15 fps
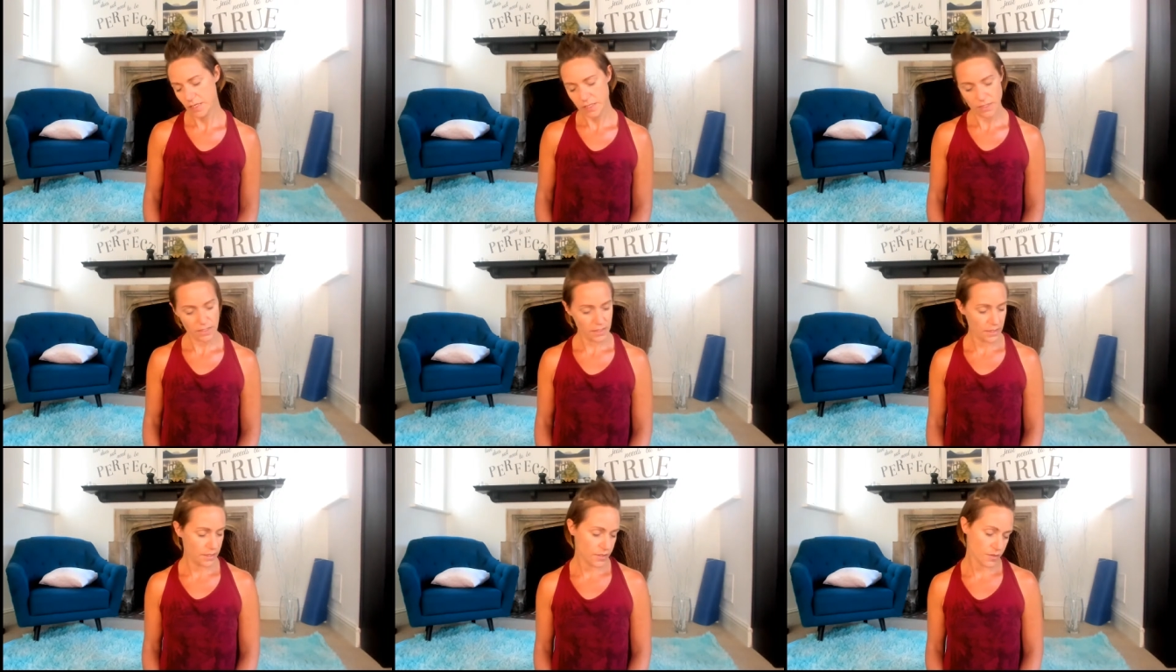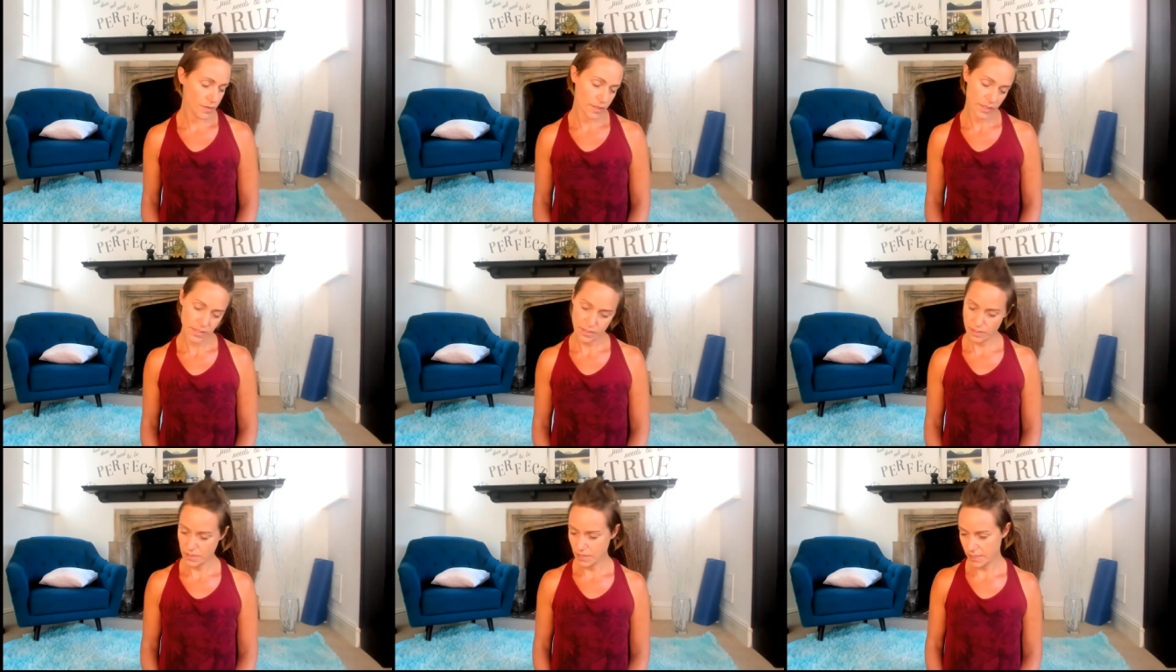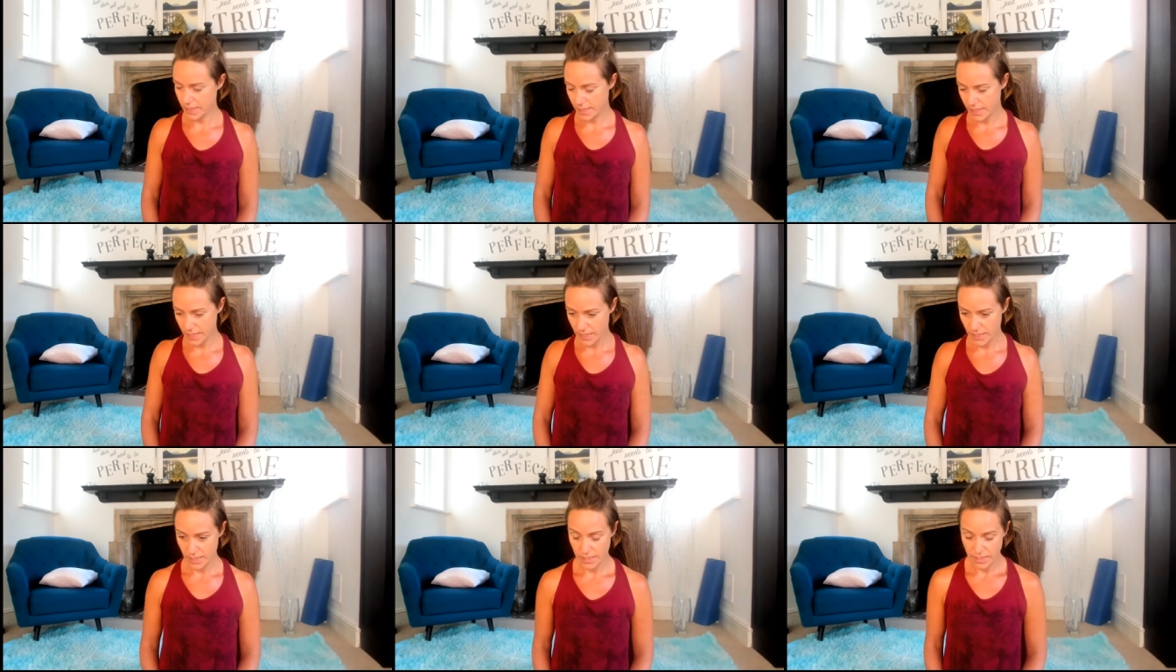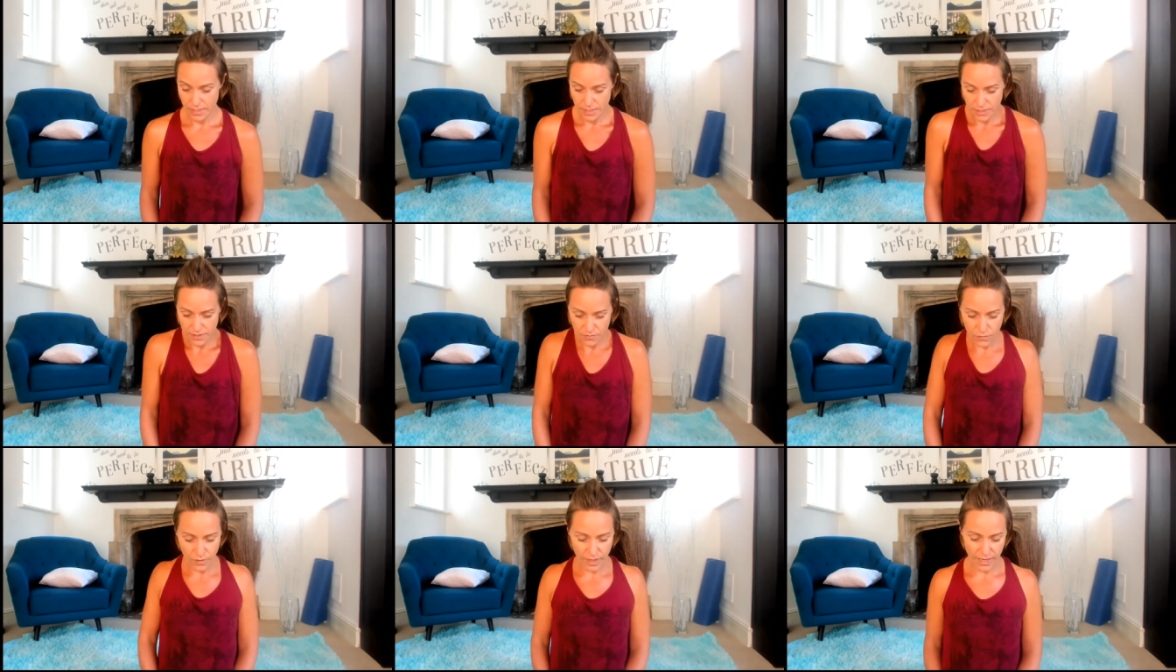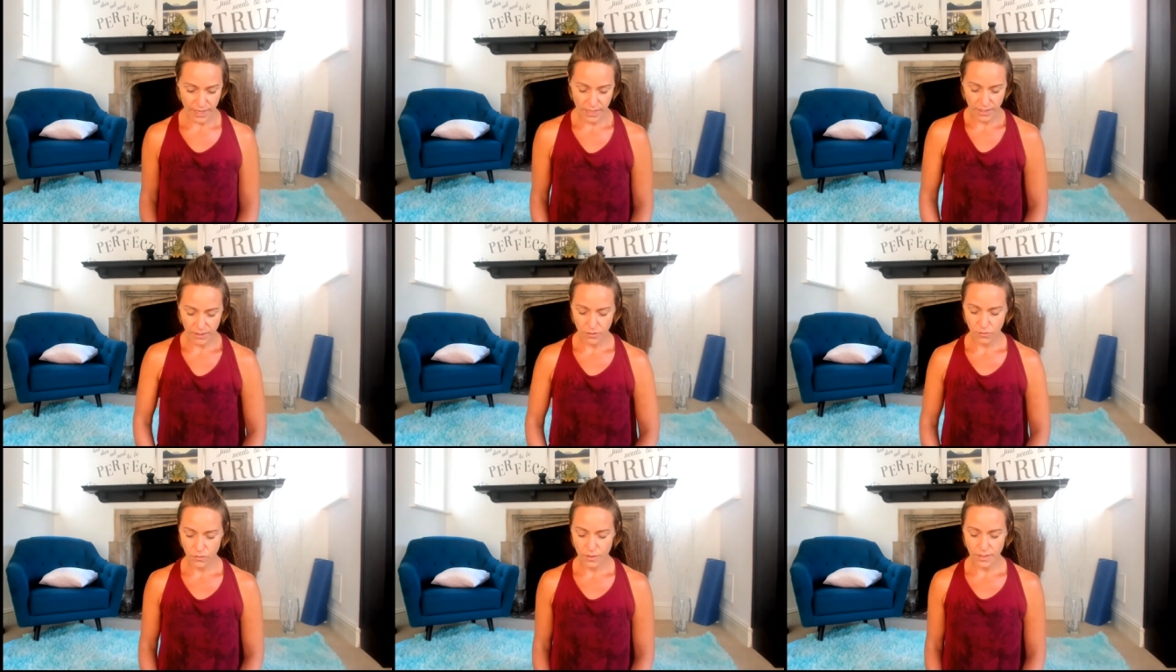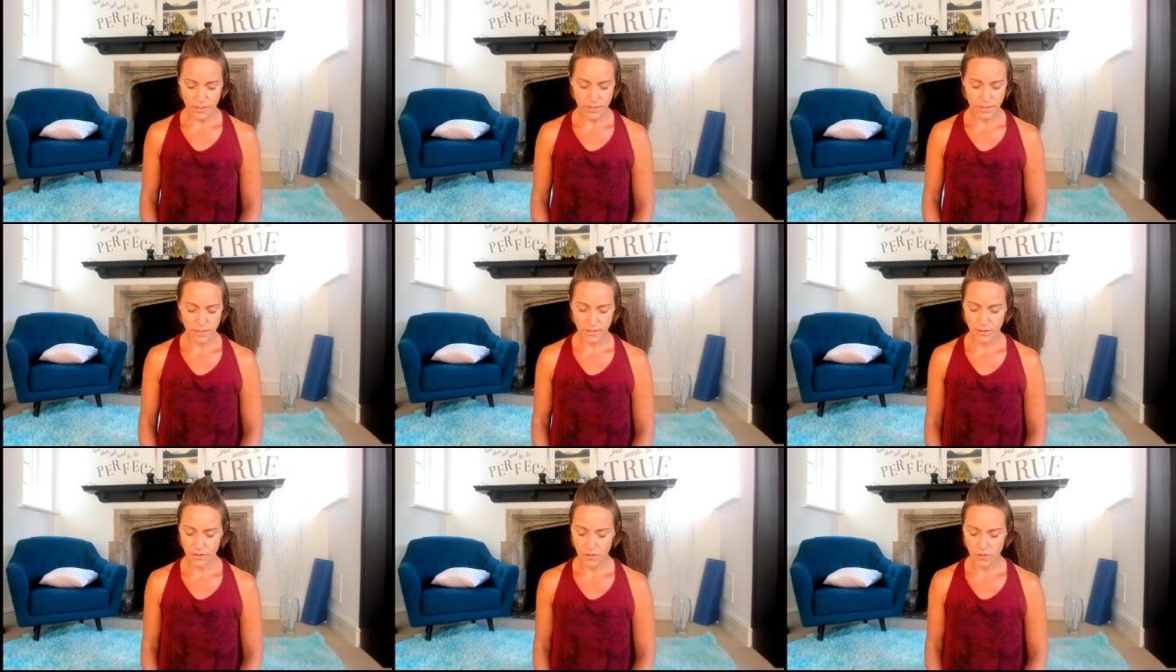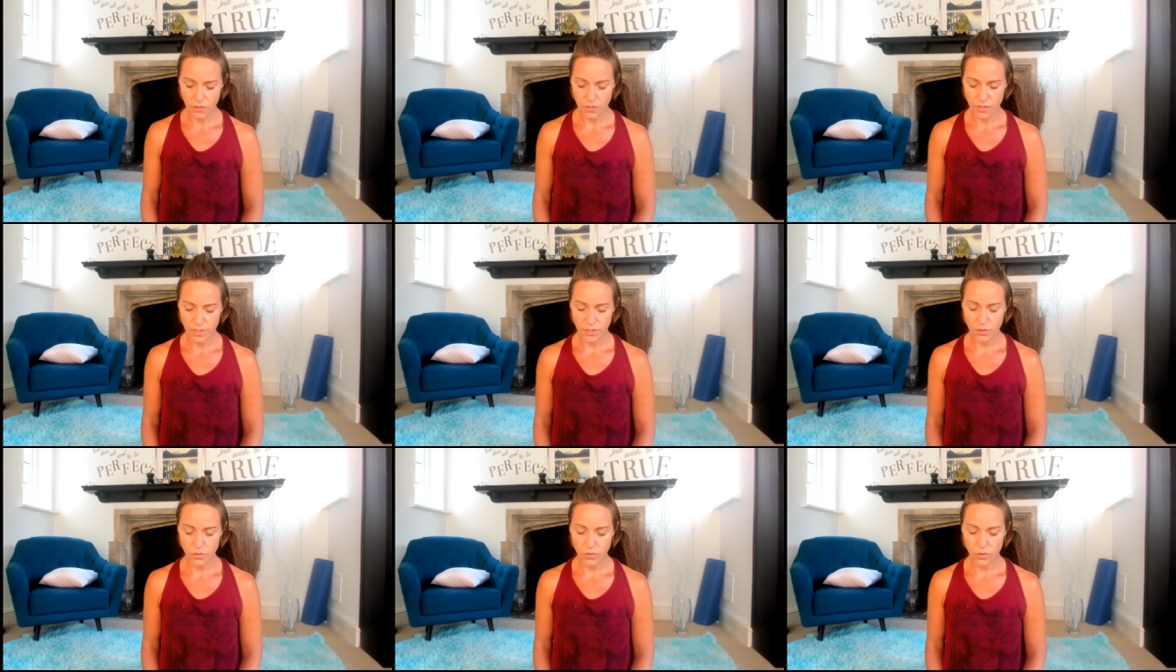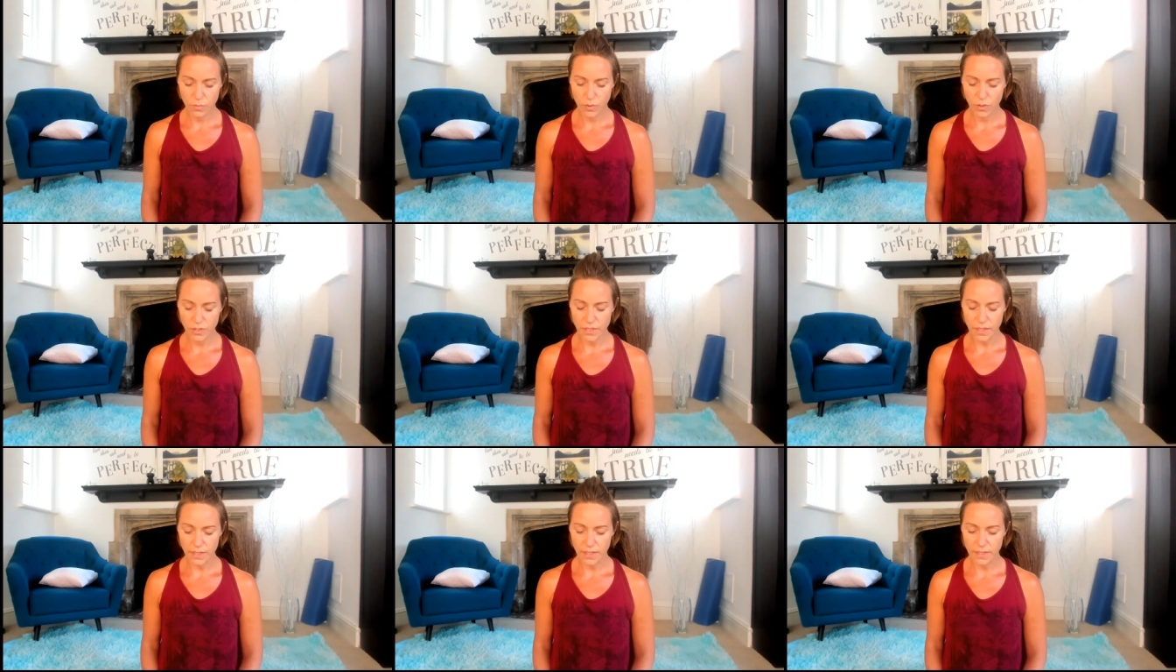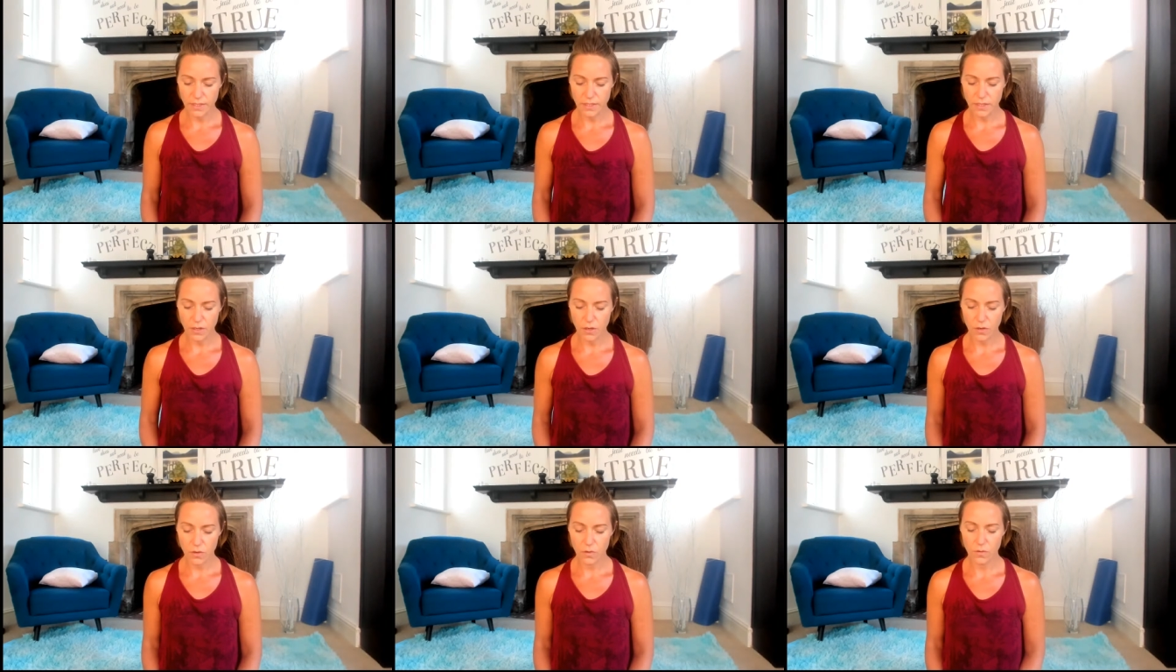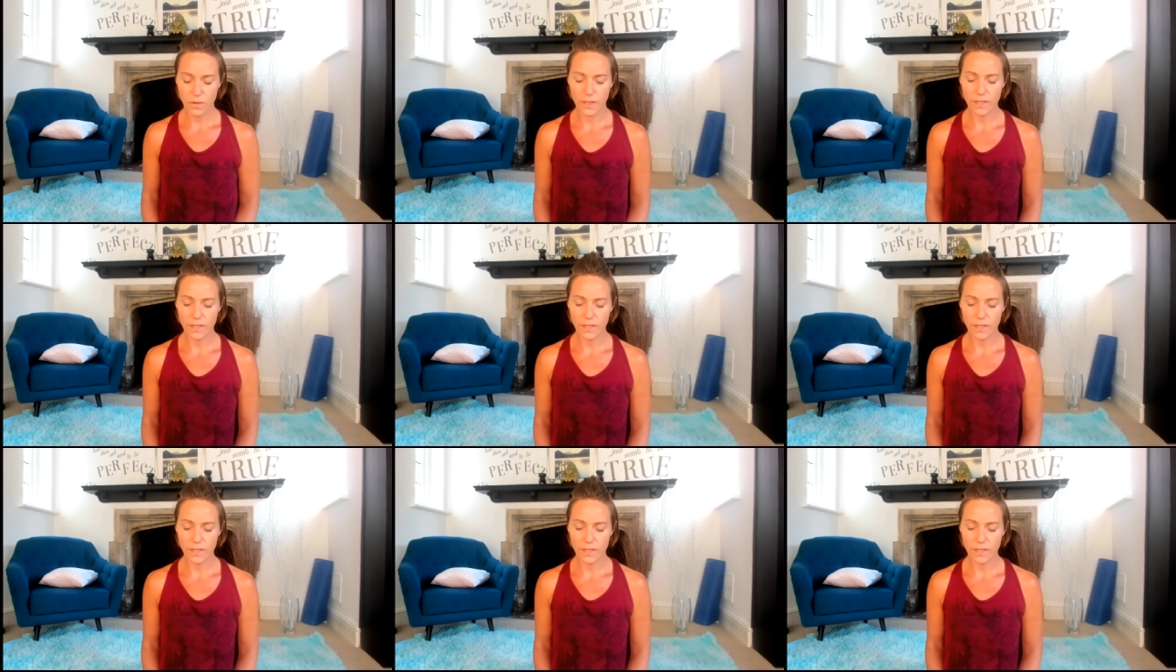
suddenly doing a slightly different angle, that's just it's your body. That's the whole.